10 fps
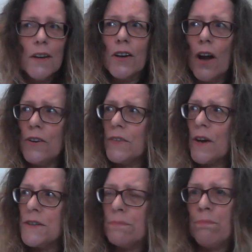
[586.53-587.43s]
Go to
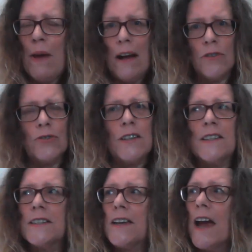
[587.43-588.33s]
those boundaries
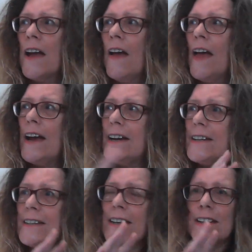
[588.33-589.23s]
and say,
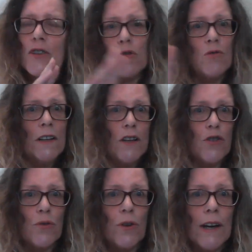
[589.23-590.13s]
is it really
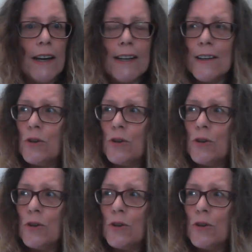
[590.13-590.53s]
three?